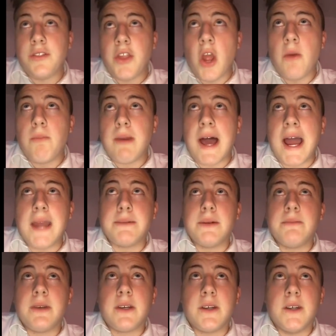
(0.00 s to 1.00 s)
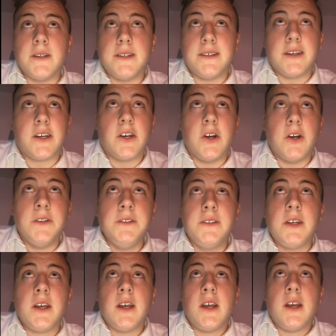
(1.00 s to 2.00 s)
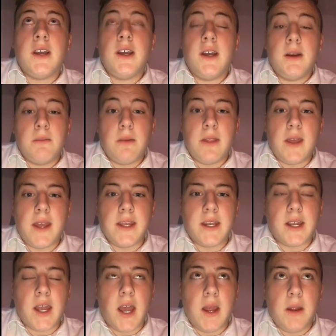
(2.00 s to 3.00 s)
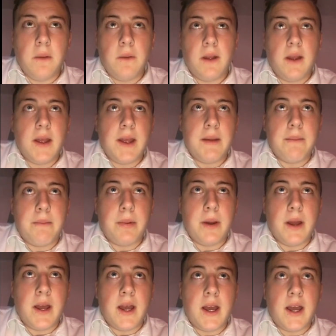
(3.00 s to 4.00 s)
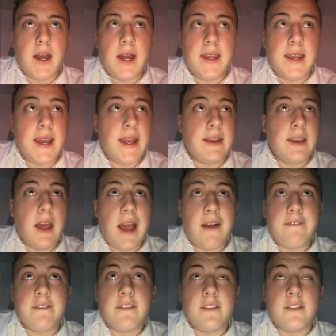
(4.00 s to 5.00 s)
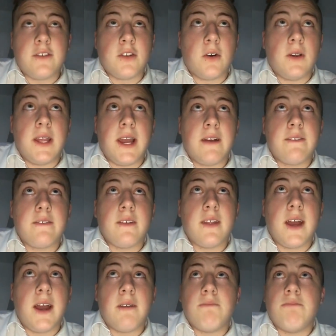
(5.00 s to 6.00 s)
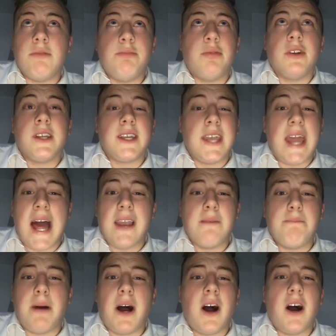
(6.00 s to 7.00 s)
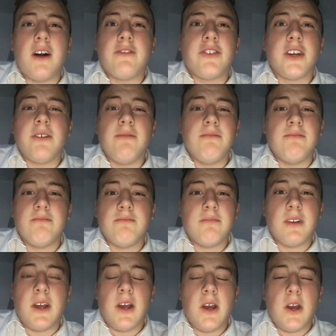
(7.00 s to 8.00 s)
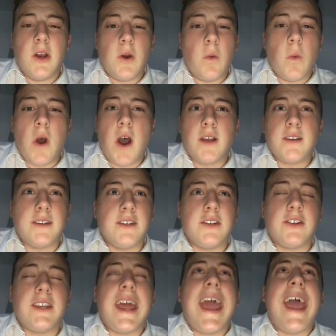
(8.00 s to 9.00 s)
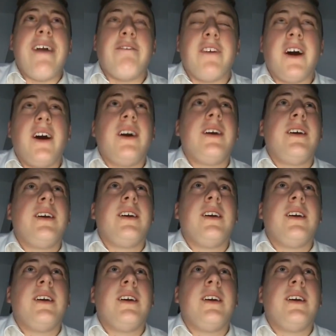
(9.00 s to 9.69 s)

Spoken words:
don't blame him because he's a cunt, there you go. But and then, shortly after that, we bring in Alan Pardew, worst decision ever.